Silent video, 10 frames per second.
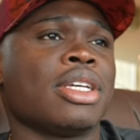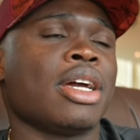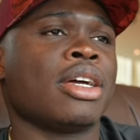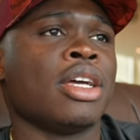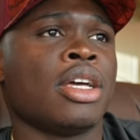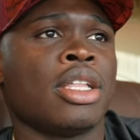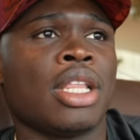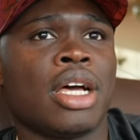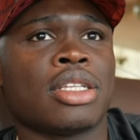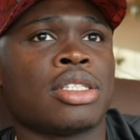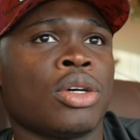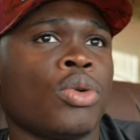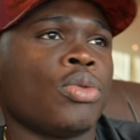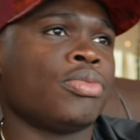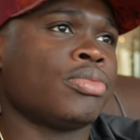Yeah. Nah,
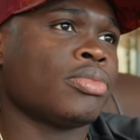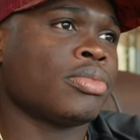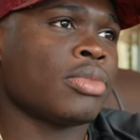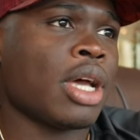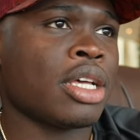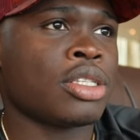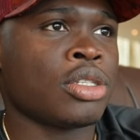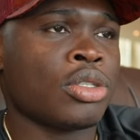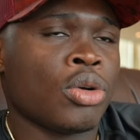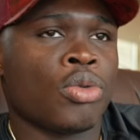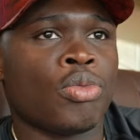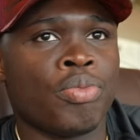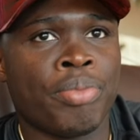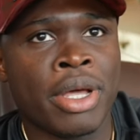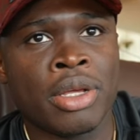so, as you know,
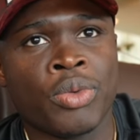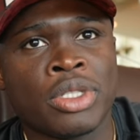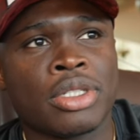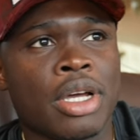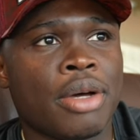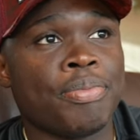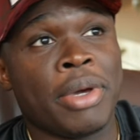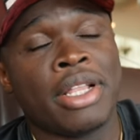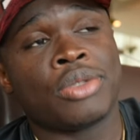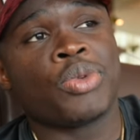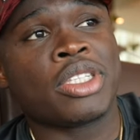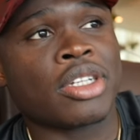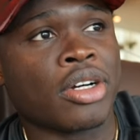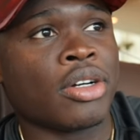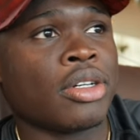Bellen
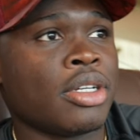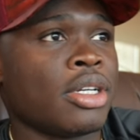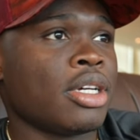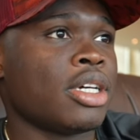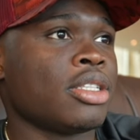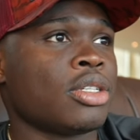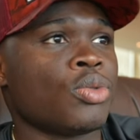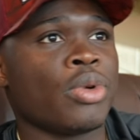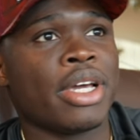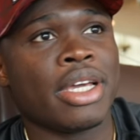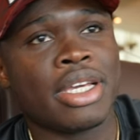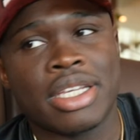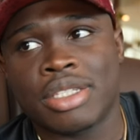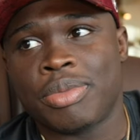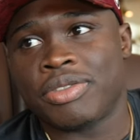Whittaker, you know, the way
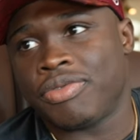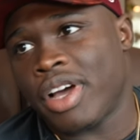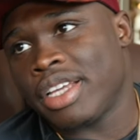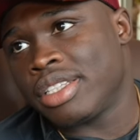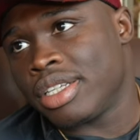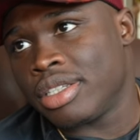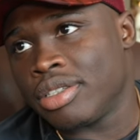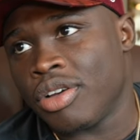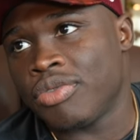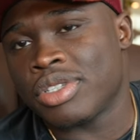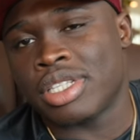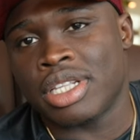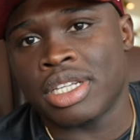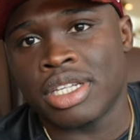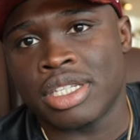he's been fighting, and
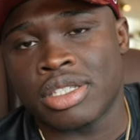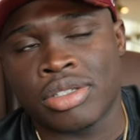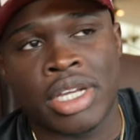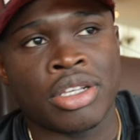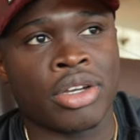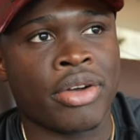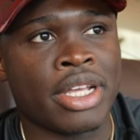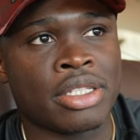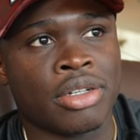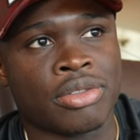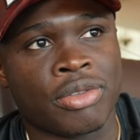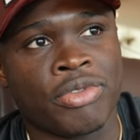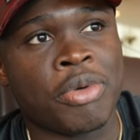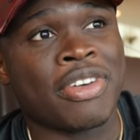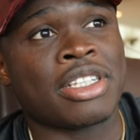obviously he's trying to create some
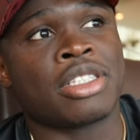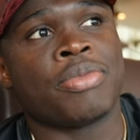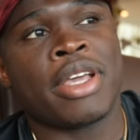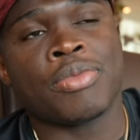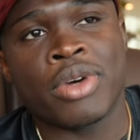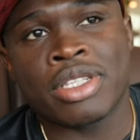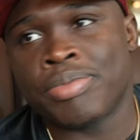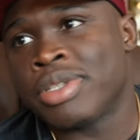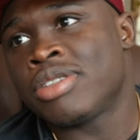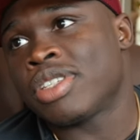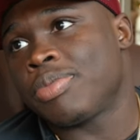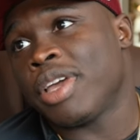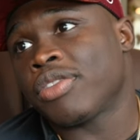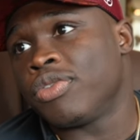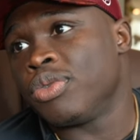form of entertainment, but he's a bit
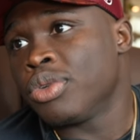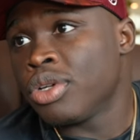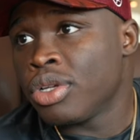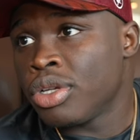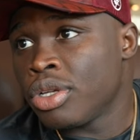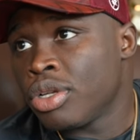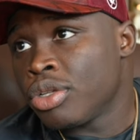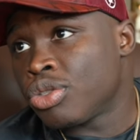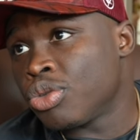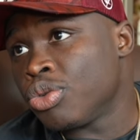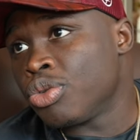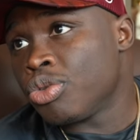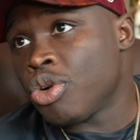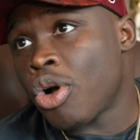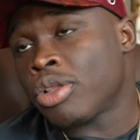disrespectful to
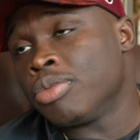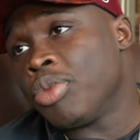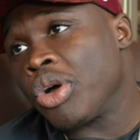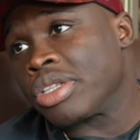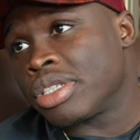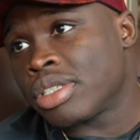other boxers.